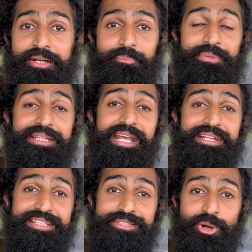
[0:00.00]
me
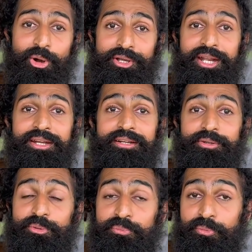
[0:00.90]
get this content
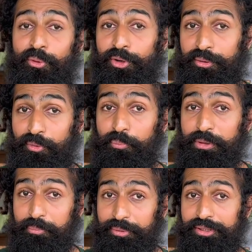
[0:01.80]
to more and more
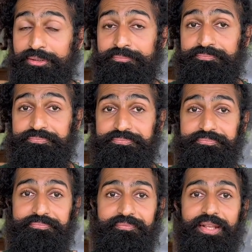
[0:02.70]
people.
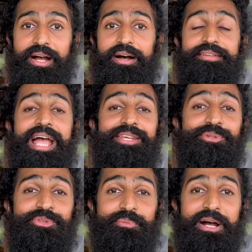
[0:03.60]
Thank you
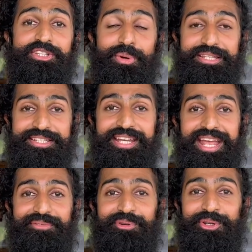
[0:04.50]
so much once
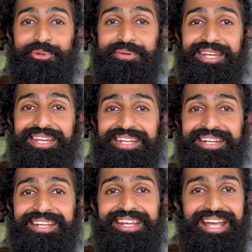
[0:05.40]
again for tuning
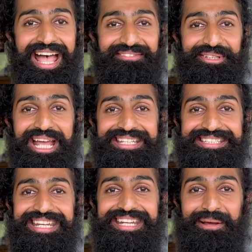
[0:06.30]
in. Have a nice
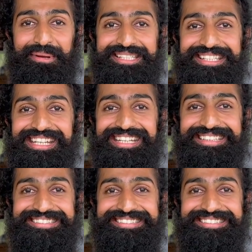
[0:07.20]
day. Namaste.